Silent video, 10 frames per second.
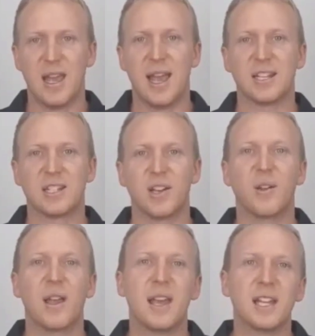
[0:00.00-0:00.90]
And so
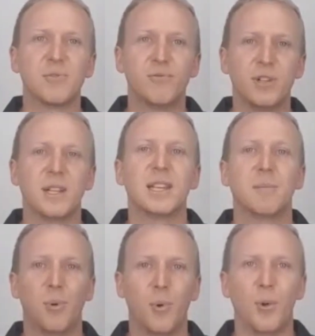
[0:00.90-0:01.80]
it's really
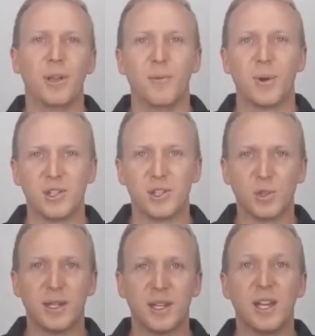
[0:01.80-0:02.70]
important when you're
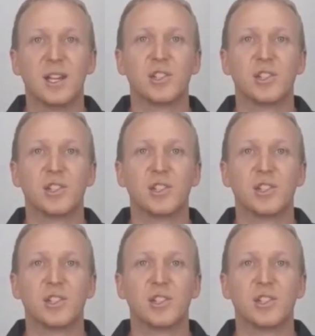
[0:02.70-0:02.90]
doing